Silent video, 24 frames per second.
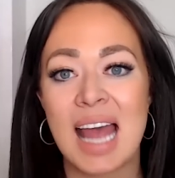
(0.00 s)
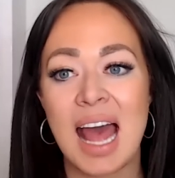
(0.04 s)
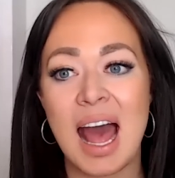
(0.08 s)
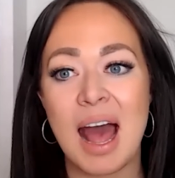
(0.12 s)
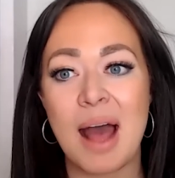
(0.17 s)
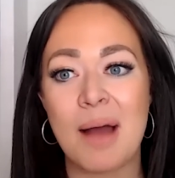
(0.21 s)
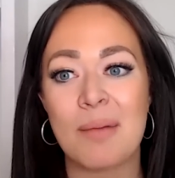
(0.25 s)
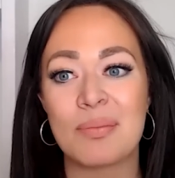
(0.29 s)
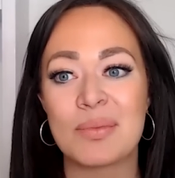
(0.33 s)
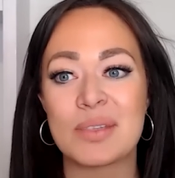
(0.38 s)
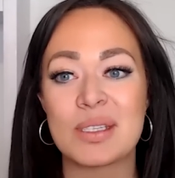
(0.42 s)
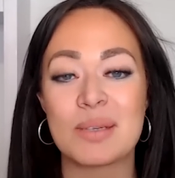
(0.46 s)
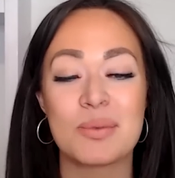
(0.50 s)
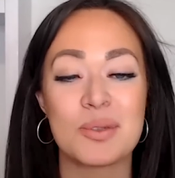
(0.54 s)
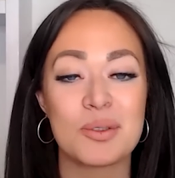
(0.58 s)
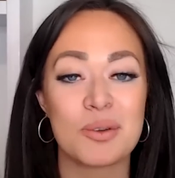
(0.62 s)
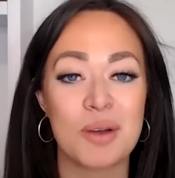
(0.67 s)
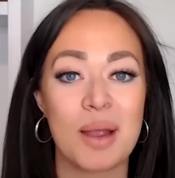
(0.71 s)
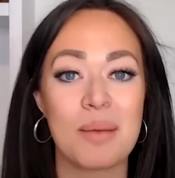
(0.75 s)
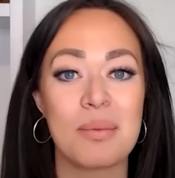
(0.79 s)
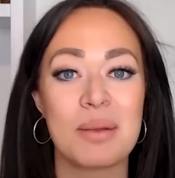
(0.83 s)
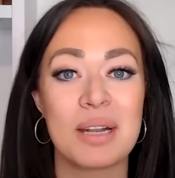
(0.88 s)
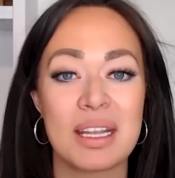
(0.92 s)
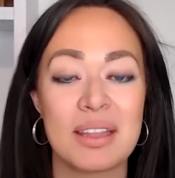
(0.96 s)
Um,
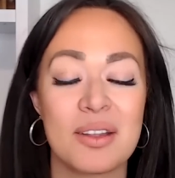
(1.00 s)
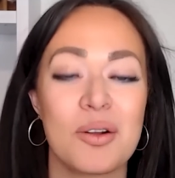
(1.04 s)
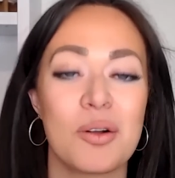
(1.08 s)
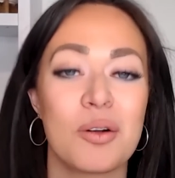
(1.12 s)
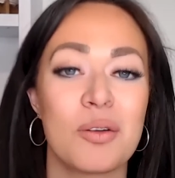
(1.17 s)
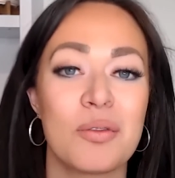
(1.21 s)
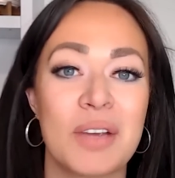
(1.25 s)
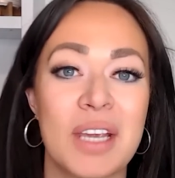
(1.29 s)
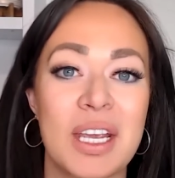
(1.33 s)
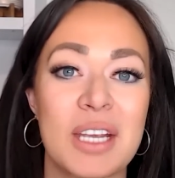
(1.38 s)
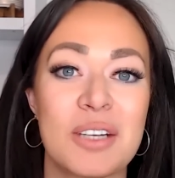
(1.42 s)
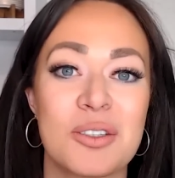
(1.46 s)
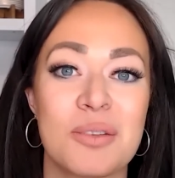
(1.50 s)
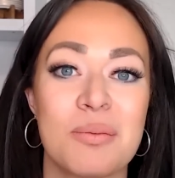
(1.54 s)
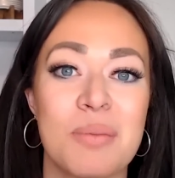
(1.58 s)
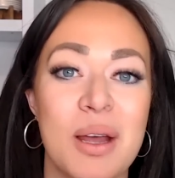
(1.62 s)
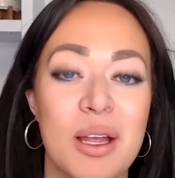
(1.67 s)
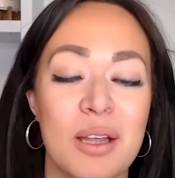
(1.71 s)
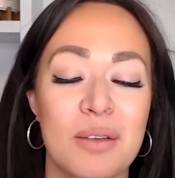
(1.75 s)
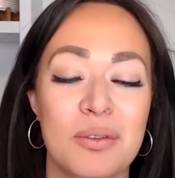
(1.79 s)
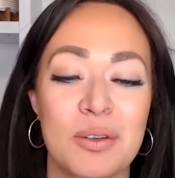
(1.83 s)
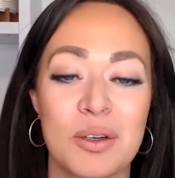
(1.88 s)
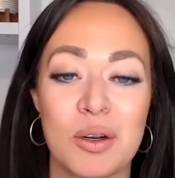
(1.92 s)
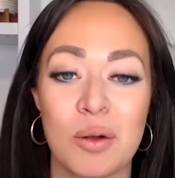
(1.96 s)
subscribe and hit the notification
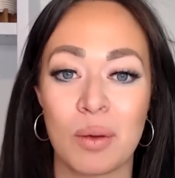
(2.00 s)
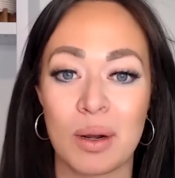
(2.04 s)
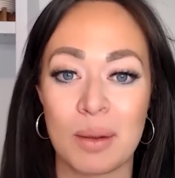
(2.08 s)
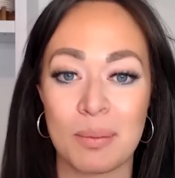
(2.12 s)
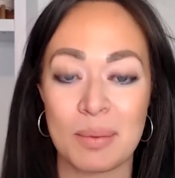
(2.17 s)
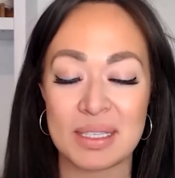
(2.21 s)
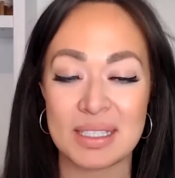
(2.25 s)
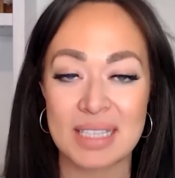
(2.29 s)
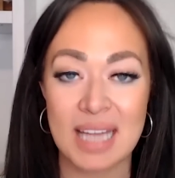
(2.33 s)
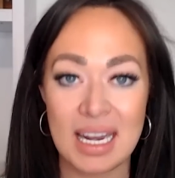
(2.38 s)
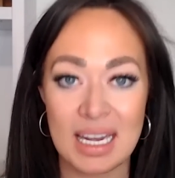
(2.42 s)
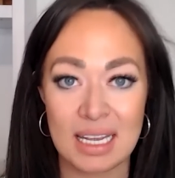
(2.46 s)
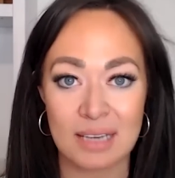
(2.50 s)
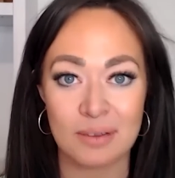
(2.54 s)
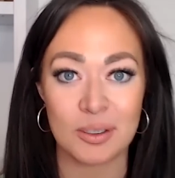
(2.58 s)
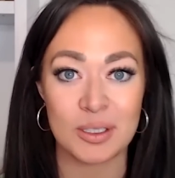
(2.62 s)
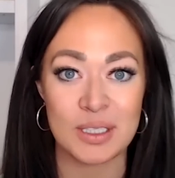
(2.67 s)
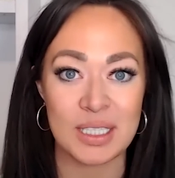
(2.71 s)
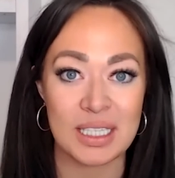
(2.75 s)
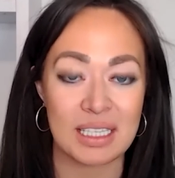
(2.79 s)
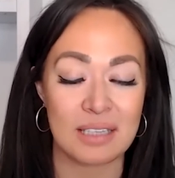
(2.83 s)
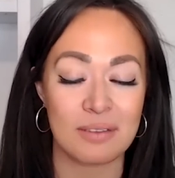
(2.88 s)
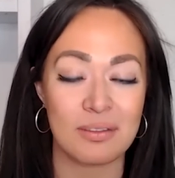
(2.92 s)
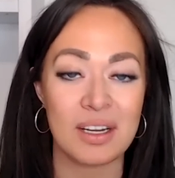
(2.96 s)
bell if you don't want to miss any of our
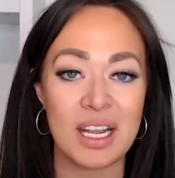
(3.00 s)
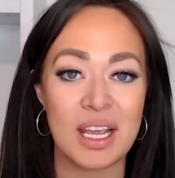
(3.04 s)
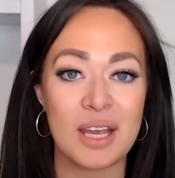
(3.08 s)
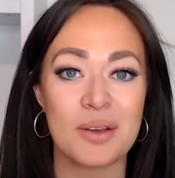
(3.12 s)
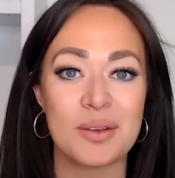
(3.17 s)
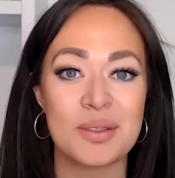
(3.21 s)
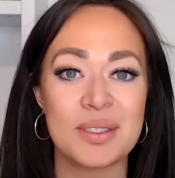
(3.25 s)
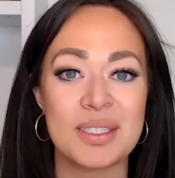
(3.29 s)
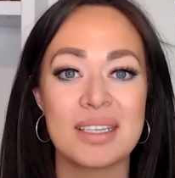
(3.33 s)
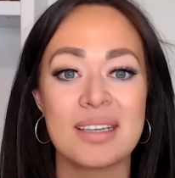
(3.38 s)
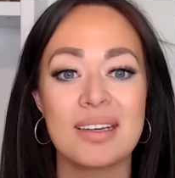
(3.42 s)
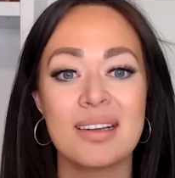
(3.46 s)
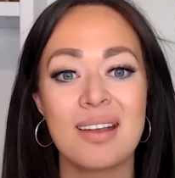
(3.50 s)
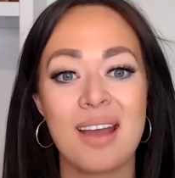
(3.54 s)
daily videos.